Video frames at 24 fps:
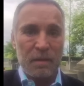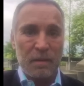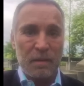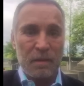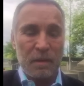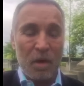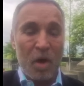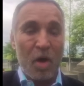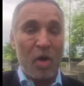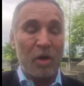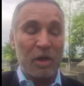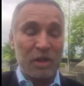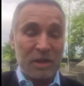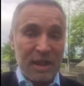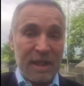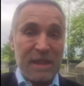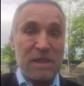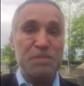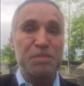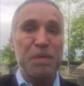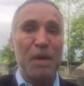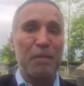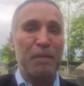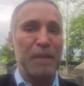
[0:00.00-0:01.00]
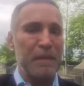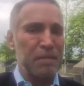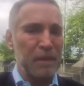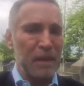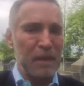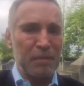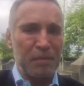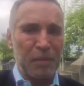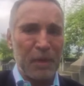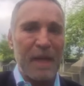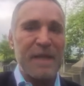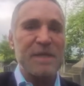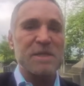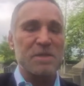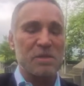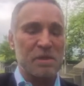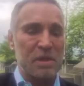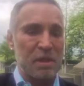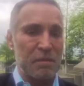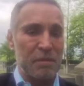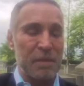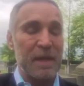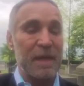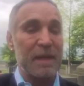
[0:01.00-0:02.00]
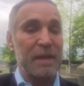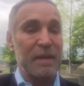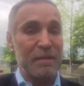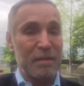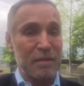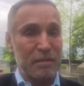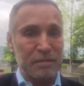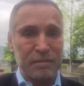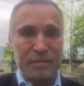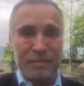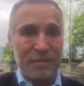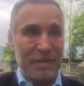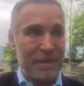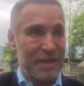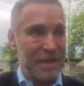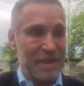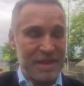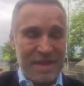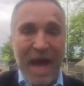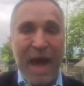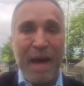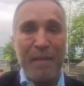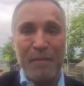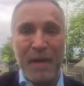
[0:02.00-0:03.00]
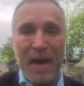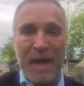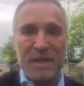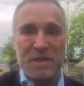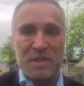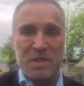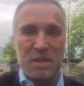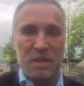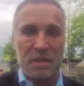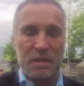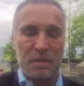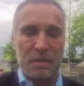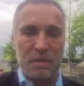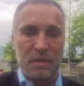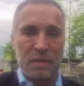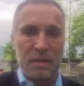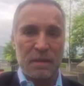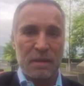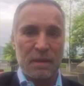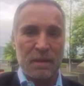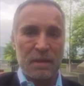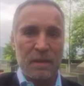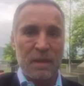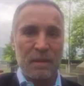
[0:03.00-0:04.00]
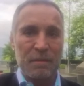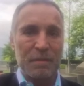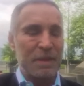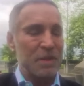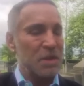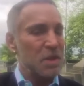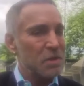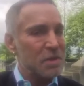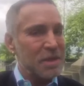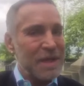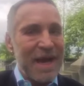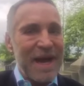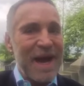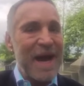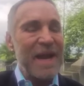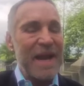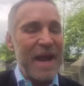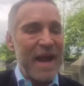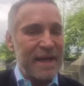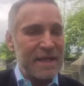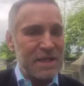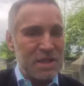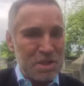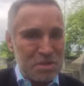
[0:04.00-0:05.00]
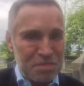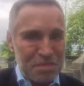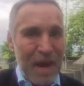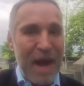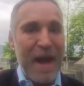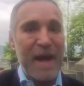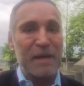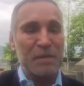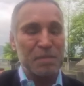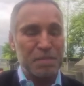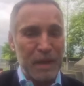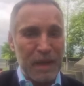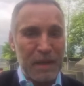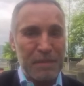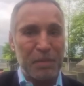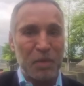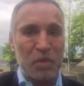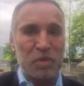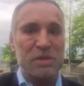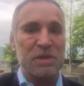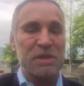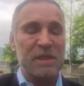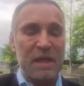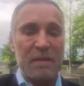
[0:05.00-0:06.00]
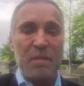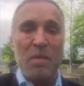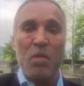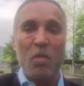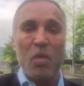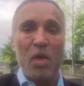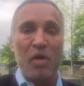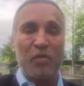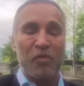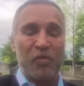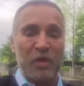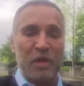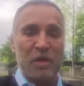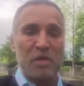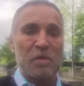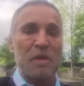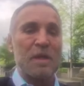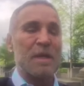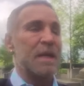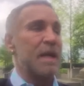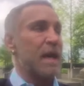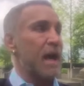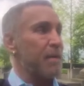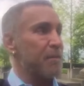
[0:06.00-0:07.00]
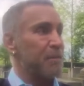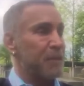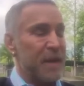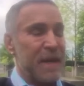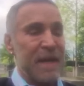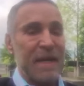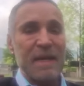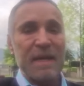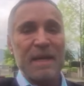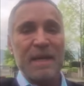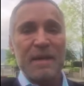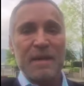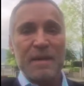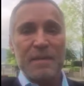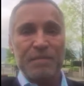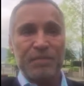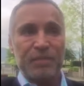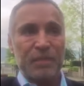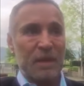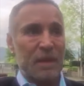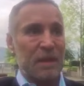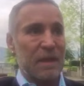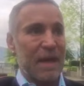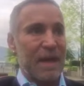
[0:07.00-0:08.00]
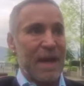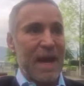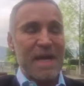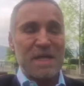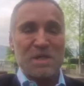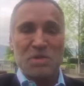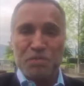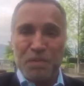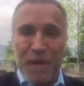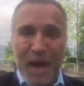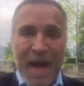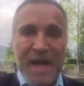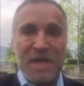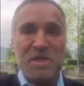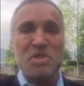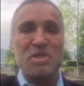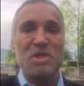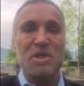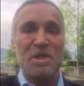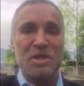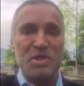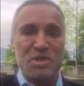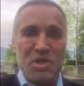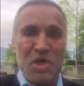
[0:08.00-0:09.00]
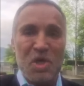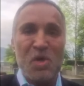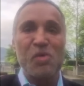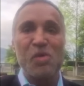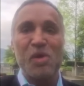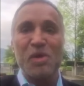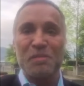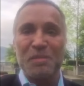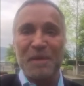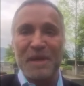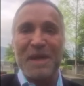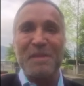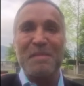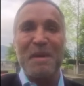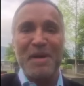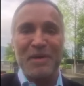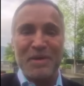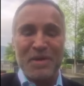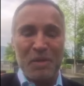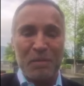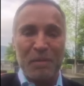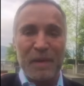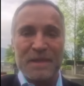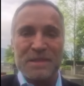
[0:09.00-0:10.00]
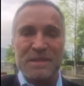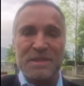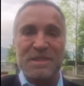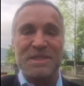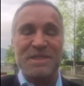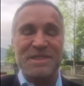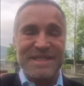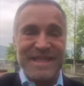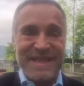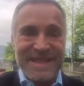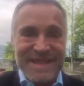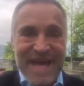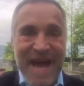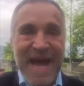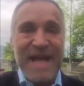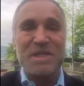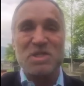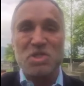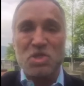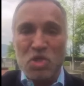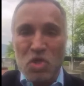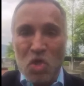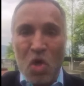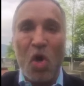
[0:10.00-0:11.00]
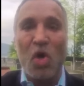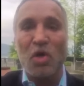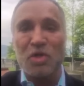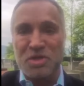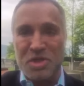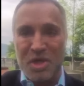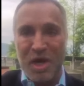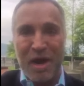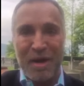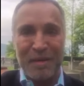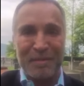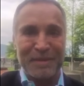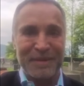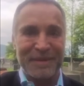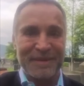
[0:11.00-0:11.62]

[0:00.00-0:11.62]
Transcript: Or at least put people in place who can be that passionate. But you can't expect people to come and work for you and be as passionate as you would be about your business. That's your job.